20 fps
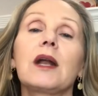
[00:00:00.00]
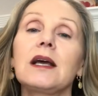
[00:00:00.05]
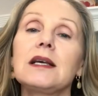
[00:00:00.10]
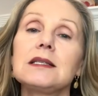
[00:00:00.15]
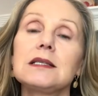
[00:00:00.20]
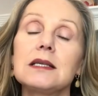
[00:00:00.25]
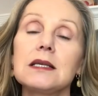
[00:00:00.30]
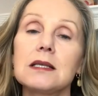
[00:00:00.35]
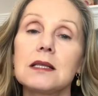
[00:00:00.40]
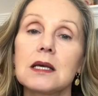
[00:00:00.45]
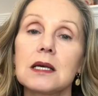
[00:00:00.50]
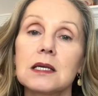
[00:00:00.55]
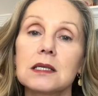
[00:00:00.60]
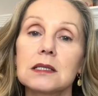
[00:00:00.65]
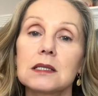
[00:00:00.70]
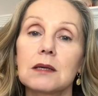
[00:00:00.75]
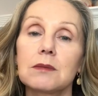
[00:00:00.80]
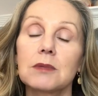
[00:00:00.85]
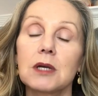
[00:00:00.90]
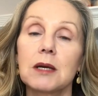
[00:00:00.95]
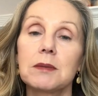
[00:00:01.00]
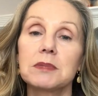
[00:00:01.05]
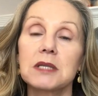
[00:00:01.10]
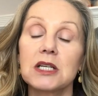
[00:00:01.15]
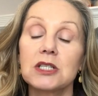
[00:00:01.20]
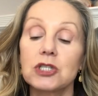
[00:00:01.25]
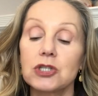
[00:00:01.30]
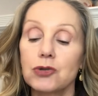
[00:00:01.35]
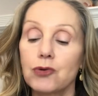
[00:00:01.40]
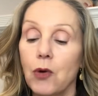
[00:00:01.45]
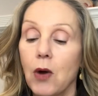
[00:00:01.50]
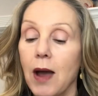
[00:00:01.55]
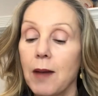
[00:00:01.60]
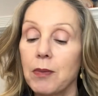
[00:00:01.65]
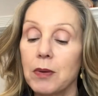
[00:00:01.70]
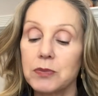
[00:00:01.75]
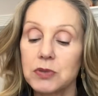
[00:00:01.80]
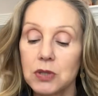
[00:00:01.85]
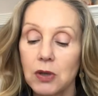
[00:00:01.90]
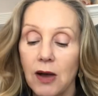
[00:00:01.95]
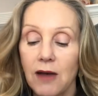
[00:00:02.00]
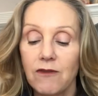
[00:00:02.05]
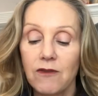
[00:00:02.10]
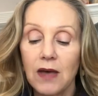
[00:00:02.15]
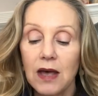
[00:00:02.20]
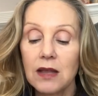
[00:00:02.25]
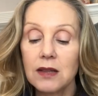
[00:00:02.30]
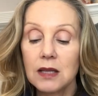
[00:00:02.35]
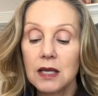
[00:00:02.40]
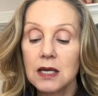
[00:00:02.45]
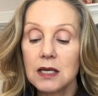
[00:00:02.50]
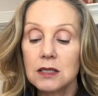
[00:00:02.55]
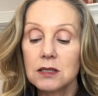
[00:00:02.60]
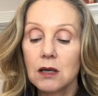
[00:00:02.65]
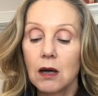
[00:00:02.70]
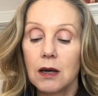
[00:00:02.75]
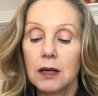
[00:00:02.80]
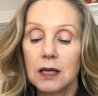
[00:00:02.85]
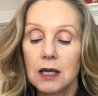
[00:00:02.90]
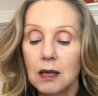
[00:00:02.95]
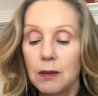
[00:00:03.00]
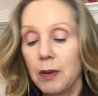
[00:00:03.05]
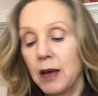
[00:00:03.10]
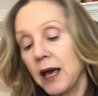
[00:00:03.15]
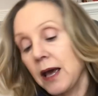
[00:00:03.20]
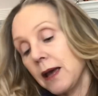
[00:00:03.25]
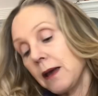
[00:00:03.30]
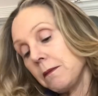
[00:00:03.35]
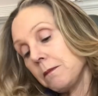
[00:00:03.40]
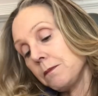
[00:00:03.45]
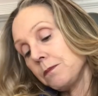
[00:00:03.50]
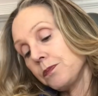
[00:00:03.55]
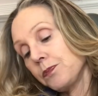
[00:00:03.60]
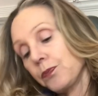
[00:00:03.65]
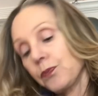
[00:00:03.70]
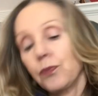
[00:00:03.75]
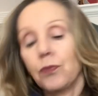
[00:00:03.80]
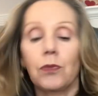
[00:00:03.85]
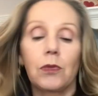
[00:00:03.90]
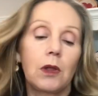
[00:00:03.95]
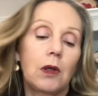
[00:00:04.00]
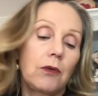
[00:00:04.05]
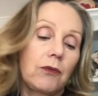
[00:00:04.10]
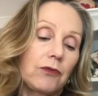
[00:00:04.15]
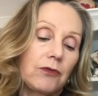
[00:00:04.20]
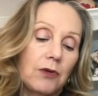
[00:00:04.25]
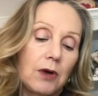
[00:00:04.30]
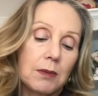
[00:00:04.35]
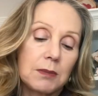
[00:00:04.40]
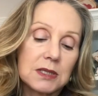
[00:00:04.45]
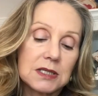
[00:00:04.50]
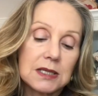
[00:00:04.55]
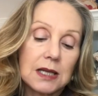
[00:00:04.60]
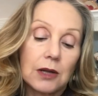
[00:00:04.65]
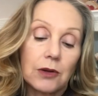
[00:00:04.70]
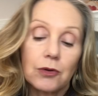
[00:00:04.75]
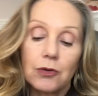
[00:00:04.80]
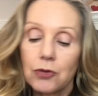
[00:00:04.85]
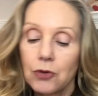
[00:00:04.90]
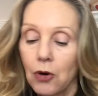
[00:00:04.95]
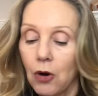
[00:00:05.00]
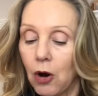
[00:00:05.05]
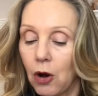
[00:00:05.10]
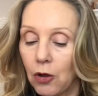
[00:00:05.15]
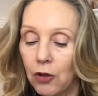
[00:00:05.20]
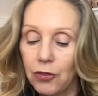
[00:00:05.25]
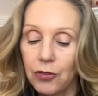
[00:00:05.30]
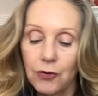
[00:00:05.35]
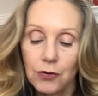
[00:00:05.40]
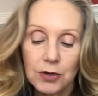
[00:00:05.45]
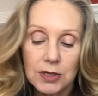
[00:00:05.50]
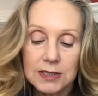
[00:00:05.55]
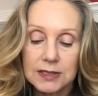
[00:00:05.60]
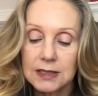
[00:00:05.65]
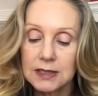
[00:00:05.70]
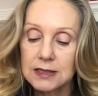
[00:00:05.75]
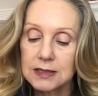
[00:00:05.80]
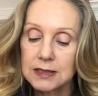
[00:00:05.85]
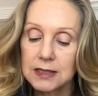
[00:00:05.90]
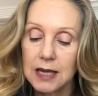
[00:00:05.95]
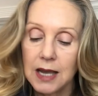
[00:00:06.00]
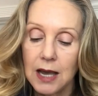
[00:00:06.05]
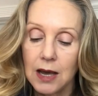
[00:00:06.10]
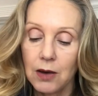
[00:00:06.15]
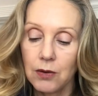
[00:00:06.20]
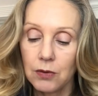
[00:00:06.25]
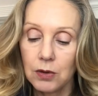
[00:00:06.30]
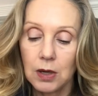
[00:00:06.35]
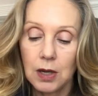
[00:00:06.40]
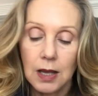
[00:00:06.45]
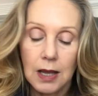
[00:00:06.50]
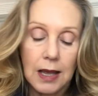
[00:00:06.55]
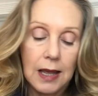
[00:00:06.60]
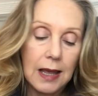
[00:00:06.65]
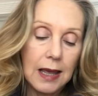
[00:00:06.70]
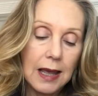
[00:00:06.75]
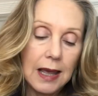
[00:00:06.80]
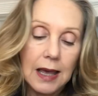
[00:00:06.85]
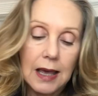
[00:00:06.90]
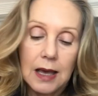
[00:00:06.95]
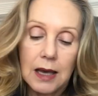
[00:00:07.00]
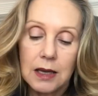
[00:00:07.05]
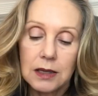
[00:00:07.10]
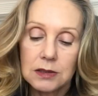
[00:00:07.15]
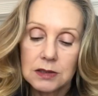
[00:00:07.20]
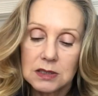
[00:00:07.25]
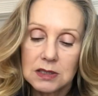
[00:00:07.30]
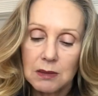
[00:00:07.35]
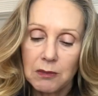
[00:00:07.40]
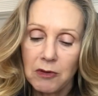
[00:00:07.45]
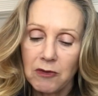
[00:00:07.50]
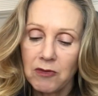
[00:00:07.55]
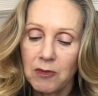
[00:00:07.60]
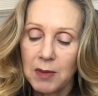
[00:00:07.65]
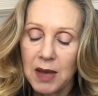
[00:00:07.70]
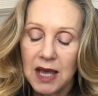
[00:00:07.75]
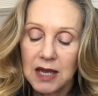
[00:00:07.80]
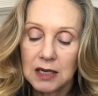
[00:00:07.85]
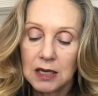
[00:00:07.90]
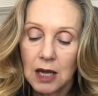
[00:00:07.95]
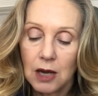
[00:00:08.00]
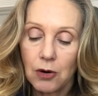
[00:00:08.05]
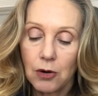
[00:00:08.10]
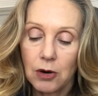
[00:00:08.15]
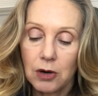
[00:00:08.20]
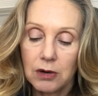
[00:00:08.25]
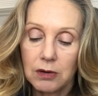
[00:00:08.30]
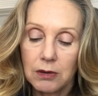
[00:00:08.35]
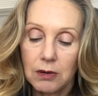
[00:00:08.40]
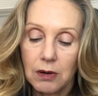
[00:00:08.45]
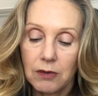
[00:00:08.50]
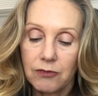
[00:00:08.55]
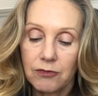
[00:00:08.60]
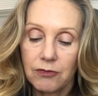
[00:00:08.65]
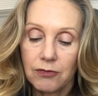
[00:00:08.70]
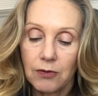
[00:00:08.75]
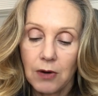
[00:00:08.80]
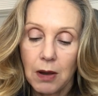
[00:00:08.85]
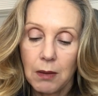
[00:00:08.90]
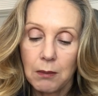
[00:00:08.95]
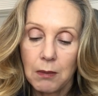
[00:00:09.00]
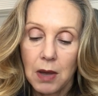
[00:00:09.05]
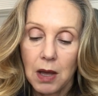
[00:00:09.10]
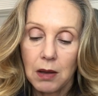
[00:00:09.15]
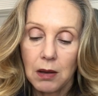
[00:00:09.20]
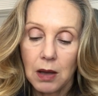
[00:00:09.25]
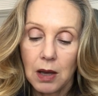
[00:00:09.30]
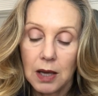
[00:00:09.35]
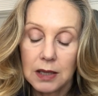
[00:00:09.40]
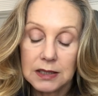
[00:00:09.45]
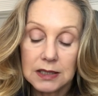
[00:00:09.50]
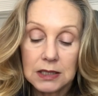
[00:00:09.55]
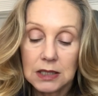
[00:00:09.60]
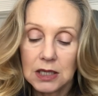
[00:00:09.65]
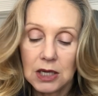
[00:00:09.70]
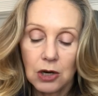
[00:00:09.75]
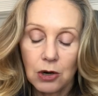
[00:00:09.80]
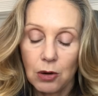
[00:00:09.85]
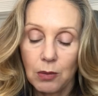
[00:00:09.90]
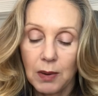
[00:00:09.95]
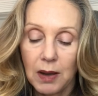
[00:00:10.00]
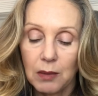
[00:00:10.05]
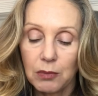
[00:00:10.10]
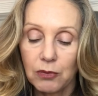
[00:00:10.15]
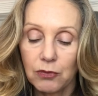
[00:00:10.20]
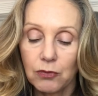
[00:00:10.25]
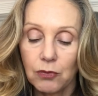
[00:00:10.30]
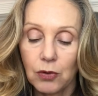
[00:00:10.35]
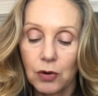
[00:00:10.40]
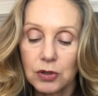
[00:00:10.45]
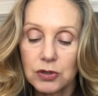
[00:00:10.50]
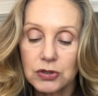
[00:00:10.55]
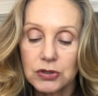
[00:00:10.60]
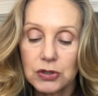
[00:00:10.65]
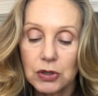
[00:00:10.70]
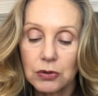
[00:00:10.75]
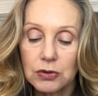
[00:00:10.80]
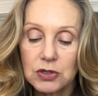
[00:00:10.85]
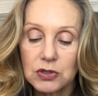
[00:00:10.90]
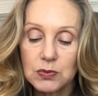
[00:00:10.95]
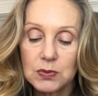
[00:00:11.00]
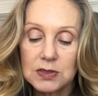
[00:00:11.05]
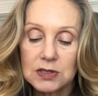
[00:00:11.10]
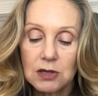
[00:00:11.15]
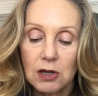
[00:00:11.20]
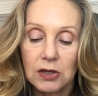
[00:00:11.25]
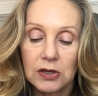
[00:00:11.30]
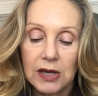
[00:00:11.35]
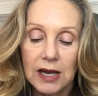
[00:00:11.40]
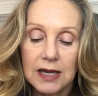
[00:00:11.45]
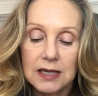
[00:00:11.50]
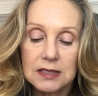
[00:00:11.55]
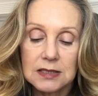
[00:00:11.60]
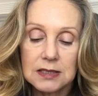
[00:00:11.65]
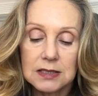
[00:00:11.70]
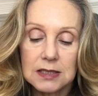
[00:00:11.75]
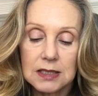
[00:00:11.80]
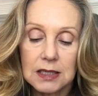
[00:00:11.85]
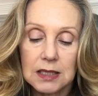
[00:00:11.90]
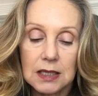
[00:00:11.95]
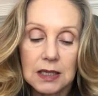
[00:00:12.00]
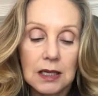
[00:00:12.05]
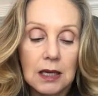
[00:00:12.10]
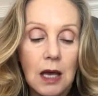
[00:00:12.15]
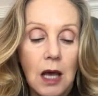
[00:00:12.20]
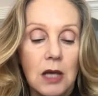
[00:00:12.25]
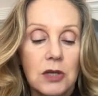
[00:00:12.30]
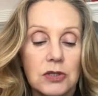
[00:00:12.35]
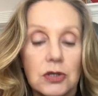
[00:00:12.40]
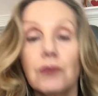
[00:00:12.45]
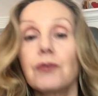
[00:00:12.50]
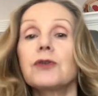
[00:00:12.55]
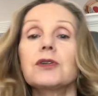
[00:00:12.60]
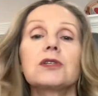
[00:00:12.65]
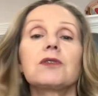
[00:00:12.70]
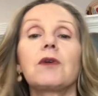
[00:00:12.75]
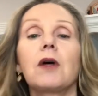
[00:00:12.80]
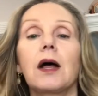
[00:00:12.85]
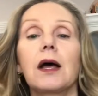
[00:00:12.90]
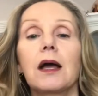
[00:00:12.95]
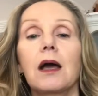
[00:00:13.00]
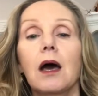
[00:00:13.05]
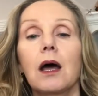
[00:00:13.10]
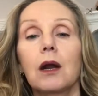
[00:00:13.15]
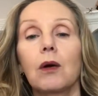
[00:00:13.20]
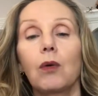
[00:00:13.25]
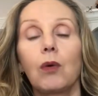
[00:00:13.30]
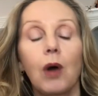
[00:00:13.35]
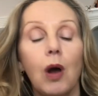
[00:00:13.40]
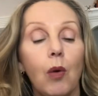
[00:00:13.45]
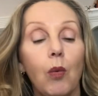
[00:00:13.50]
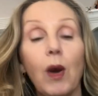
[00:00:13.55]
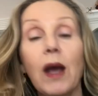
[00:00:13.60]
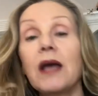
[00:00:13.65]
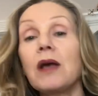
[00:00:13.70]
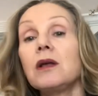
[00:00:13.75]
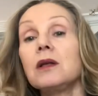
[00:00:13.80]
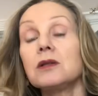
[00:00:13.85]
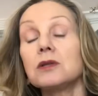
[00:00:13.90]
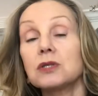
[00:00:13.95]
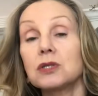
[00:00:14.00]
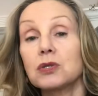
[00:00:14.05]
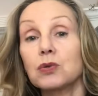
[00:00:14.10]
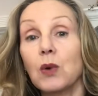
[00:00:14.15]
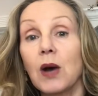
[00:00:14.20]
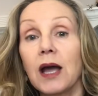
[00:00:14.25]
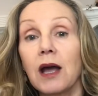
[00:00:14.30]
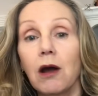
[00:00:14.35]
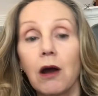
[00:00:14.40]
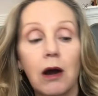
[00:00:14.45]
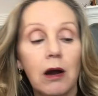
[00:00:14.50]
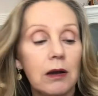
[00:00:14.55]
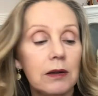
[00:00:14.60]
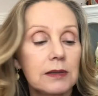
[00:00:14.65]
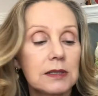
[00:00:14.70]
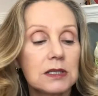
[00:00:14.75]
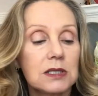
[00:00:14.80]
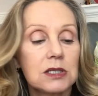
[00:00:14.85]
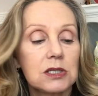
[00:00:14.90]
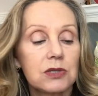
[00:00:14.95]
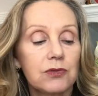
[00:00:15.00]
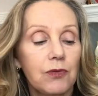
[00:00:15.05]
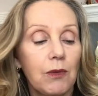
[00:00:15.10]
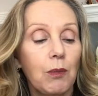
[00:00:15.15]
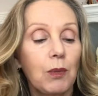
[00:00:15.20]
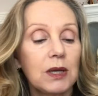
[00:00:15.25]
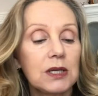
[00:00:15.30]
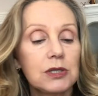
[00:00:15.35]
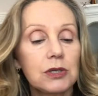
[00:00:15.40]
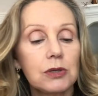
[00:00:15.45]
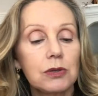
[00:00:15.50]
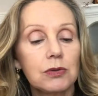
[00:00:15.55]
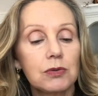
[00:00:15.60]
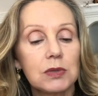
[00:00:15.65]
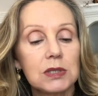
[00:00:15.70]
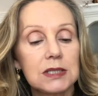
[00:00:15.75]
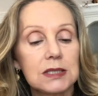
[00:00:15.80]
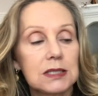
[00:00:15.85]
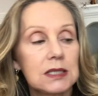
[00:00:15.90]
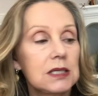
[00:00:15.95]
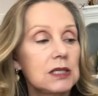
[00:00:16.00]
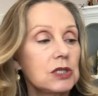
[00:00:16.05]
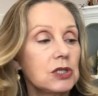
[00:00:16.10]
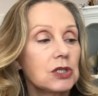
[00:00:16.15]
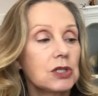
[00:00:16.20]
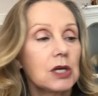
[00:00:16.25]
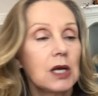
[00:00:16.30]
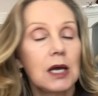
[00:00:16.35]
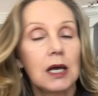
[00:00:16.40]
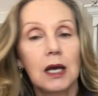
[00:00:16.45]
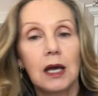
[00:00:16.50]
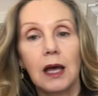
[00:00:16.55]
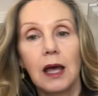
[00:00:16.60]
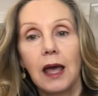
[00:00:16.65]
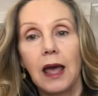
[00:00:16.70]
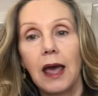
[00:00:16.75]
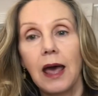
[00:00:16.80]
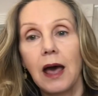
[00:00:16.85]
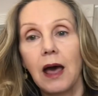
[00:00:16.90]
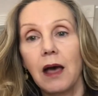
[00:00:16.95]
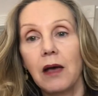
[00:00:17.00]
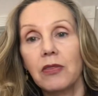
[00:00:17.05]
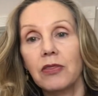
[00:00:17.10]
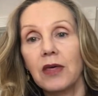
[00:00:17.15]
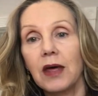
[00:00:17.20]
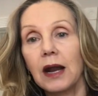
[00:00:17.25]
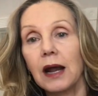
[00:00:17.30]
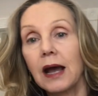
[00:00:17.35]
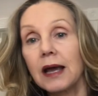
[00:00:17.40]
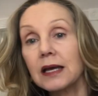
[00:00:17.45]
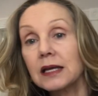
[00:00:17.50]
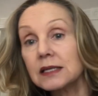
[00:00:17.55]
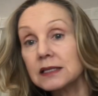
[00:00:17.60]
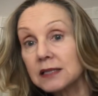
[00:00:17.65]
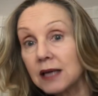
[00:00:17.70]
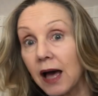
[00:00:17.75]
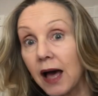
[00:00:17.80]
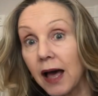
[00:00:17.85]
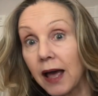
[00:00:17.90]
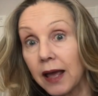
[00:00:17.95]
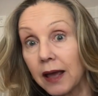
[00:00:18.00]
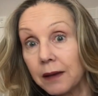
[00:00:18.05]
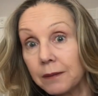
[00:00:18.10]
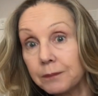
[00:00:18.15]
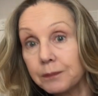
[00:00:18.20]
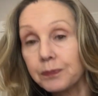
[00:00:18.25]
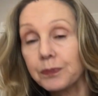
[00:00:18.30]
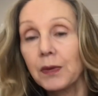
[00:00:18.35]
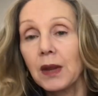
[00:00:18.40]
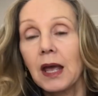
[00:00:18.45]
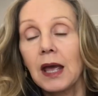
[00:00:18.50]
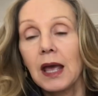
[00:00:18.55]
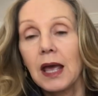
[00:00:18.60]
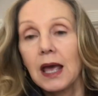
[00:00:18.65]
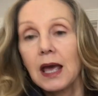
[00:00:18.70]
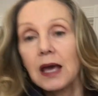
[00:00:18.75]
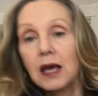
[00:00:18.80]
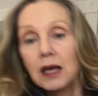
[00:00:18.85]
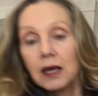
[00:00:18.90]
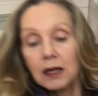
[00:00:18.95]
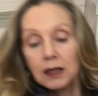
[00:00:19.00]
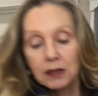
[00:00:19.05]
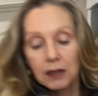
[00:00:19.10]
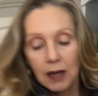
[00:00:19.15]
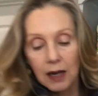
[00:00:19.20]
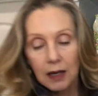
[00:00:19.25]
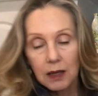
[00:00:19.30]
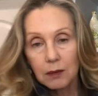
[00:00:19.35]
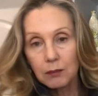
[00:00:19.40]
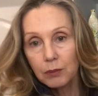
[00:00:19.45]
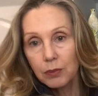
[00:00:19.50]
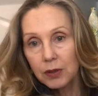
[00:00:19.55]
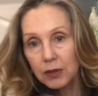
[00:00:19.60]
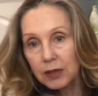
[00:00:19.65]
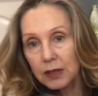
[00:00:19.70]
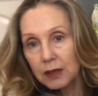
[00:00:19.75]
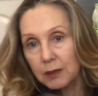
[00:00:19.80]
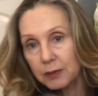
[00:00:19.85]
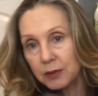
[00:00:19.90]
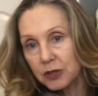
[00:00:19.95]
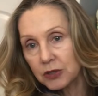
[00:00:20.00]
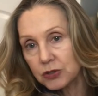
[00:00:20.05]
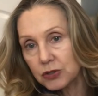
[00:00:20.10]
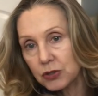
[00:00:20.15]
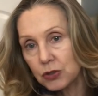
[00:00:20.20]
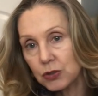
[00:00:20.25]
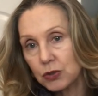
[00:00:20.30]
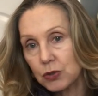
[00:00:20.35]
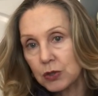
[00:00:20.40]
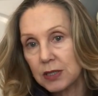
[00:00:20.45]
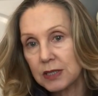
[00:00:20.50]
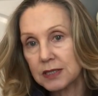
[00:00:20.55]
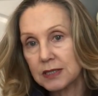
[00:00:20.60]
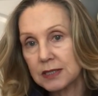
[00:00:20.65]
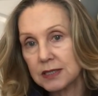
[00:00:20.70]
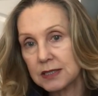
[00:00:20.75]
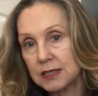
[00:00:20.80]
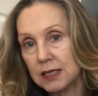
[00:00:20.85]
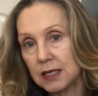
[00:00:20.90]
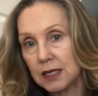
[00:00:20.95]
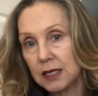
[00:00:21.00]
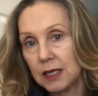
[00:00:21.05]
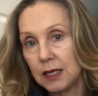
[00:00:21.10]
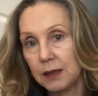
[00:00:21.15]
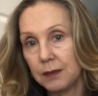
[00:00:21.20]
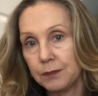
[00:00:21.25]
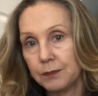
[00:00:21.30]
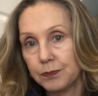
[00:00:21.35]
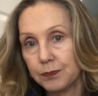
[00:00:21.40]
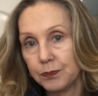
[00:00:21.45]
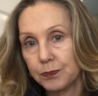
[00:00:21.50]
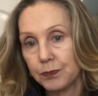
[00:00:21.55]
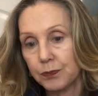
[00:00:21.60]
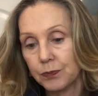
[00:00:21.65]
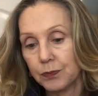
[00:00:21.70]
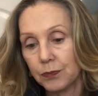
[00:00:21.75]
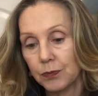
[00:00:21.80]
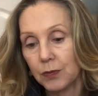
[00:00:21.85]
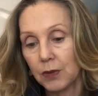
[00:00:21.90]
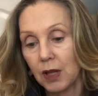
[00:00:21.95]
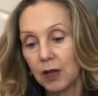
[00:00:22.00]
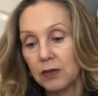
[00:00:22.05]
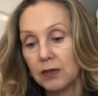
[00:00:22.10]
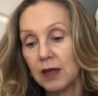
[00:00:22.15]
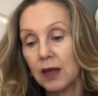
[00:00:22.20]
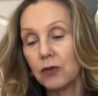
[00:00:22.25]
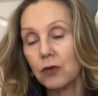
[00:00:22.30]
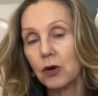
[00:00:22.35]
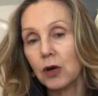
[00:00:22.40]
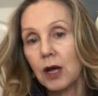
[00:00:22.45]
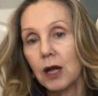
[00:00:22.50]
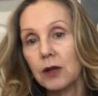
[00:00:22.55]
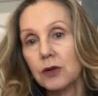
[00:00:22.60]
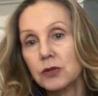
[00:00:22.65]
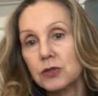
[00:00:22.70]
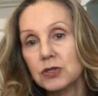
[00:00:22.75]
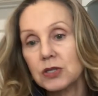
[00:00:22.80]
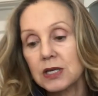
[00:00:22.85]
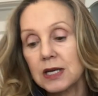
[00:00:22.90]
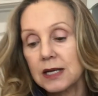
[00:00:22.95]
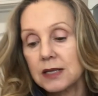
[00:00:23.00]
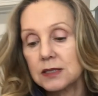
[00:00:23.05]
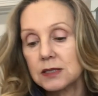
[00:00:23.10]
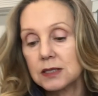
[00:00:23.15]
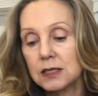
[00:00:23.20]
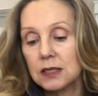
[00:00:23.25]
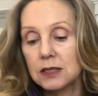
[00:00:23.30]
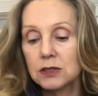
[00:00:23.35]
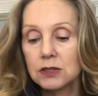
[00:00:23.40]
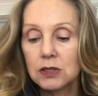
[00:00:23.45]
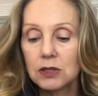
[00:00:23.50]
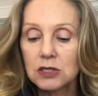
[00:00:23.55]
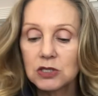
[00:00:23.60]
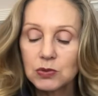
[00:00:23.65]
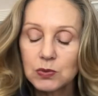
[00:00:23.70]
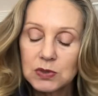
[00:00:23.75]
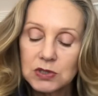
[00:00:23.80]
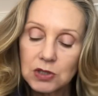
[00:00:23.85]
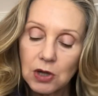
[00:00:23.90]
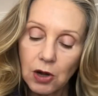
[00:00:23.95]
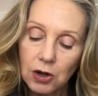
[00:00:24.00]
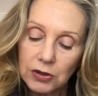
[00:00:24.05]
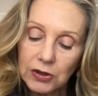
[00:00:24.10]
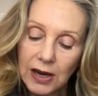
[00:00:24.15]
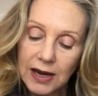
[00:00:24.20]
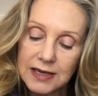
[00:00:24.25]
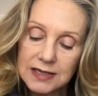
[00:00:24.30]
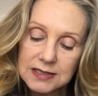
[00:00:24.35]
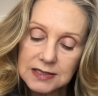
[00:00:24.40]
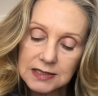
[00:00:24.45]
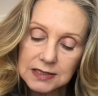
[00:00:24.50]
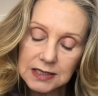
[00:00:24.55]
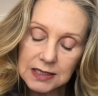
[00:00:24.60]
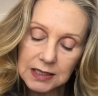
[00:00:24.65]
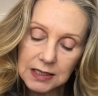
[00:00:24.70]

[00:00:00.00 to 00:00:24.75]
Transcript: when I see things, sometimes I just grab them. So I found these on eBay from a seller. They're all 36 count, and some of them I had not heard from I didn't hear about before. So this one's called Iced Tea. So first of all, I got a, a white Zweigart. This is from 123 Stitch uh, that I can dye. And I can pull it up here so you can see the other colors against it. So this one's called Iced